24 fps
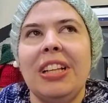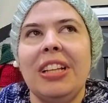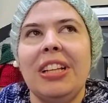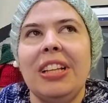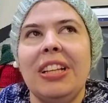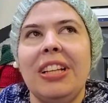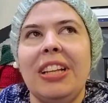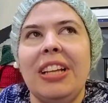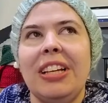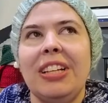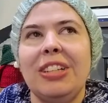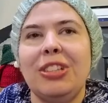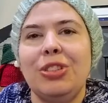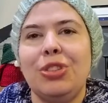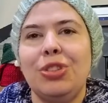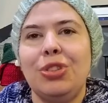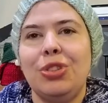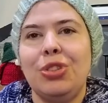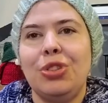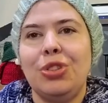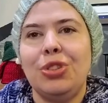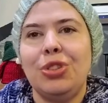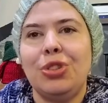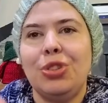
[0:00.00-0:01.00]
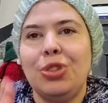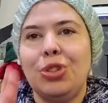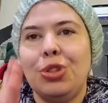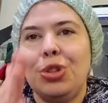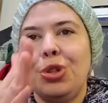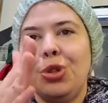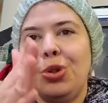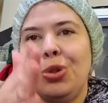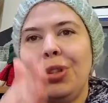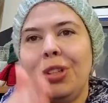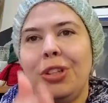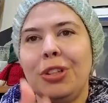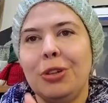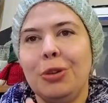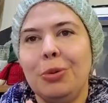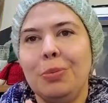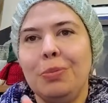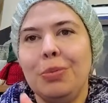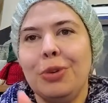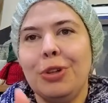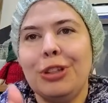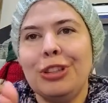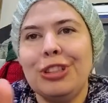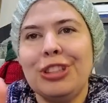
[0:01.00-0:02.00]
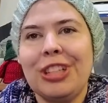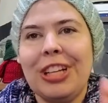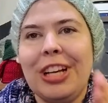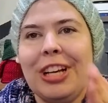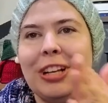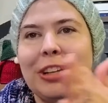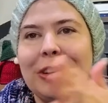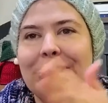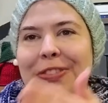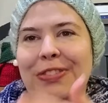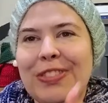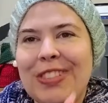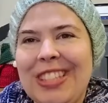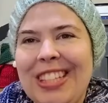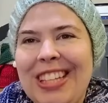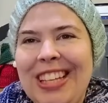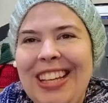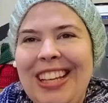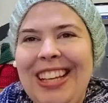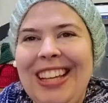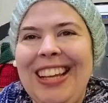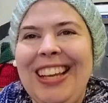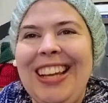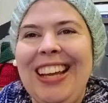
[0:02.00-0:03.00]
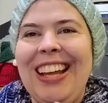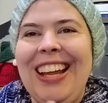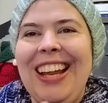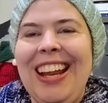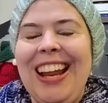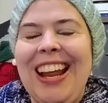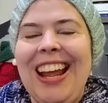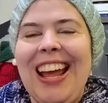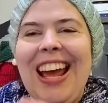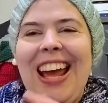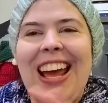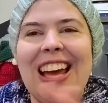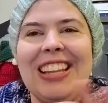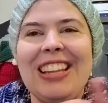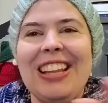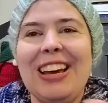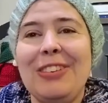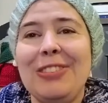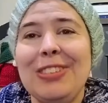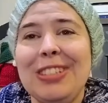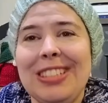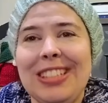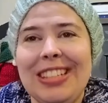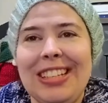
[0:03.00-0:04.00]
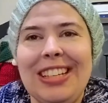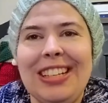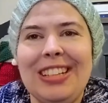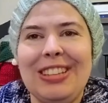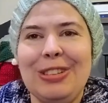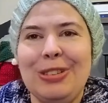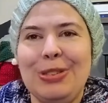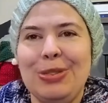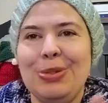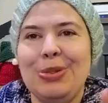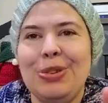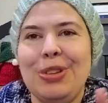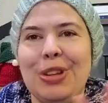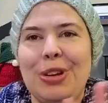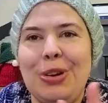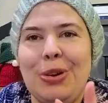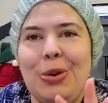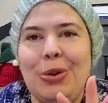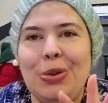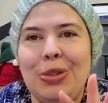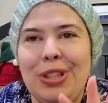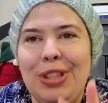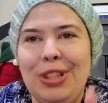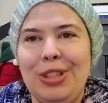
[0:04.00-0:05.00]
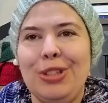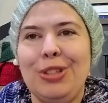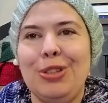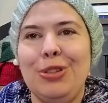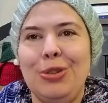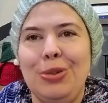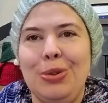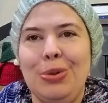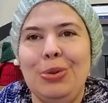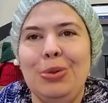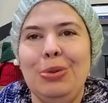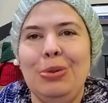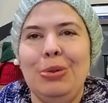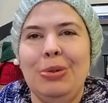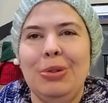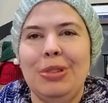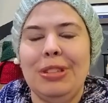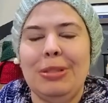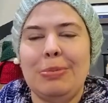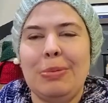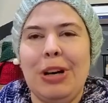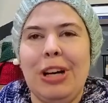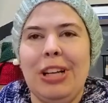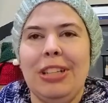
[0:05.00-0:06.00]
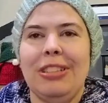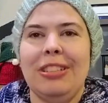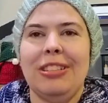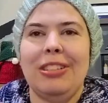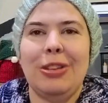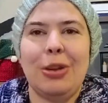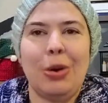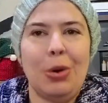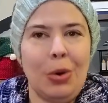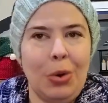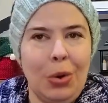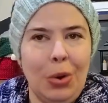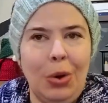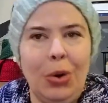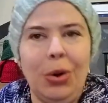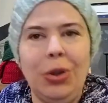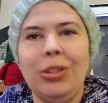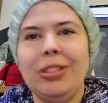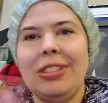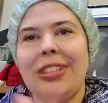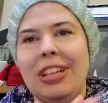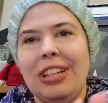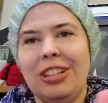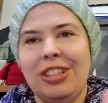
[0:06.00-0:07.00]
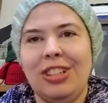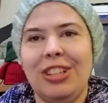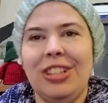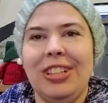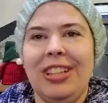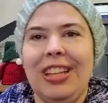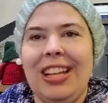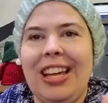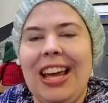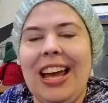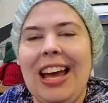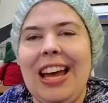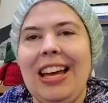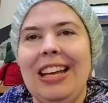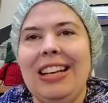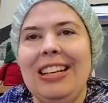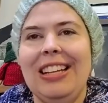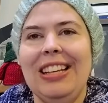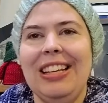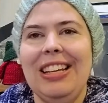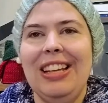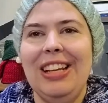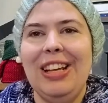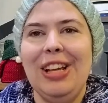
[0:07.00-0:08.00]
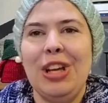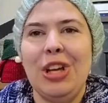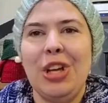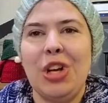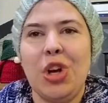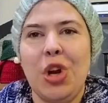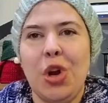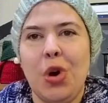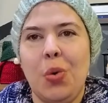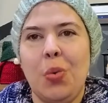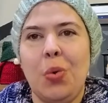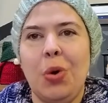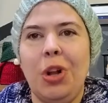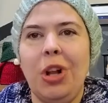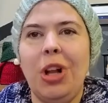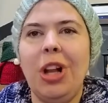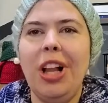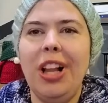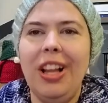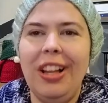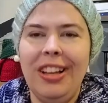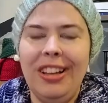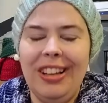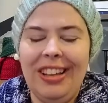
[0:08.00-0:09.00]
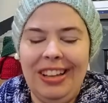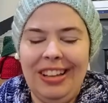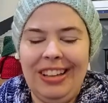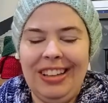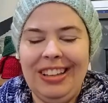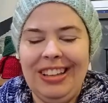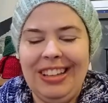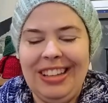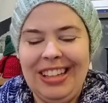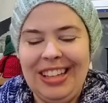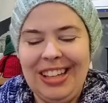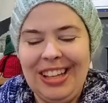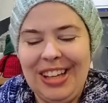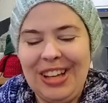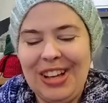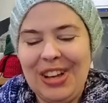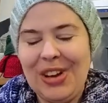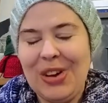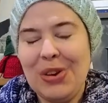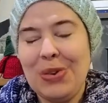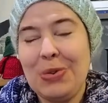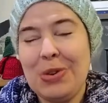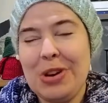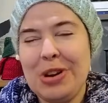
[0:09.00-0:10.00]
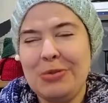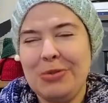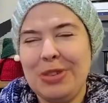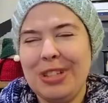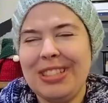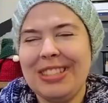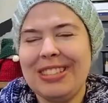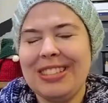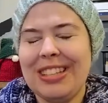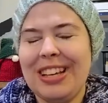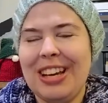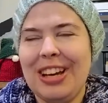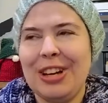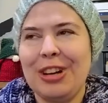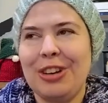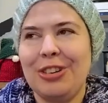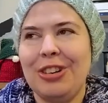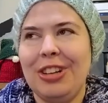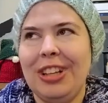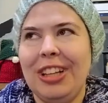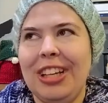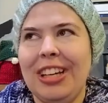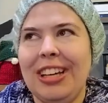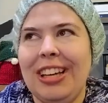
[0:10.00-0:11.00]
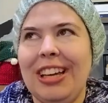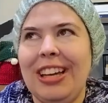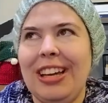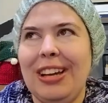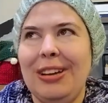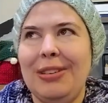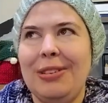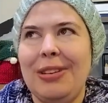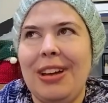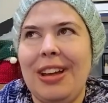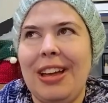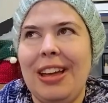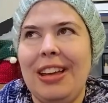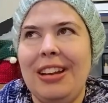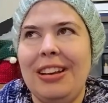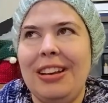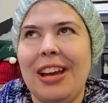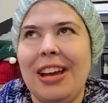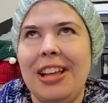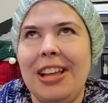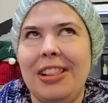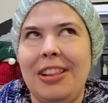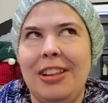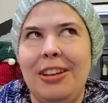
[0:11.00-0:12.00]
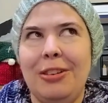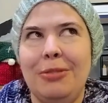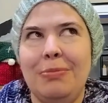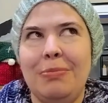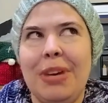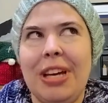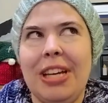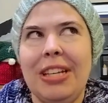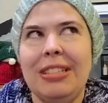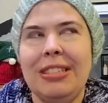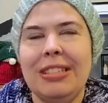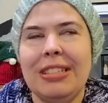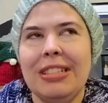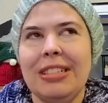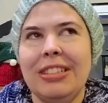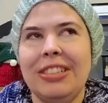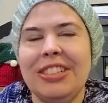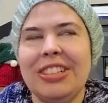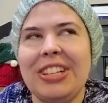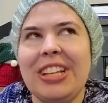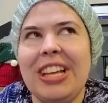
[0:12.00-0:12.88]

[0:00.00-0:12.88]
like 2 little bookshelves, and that was it. Those were the only 2 spots in the whole section that had no wool. One was acrylic and nylon based, it looked